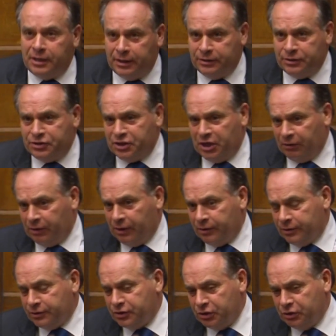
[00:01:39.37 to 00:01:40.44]
in Syria
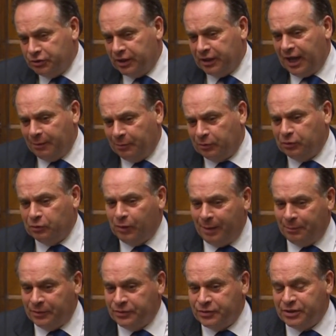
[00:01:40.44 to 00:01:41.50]
that's using chemical
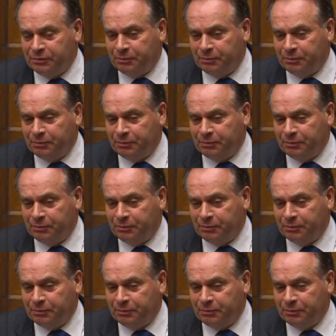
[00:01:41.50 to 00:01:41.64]
weapons,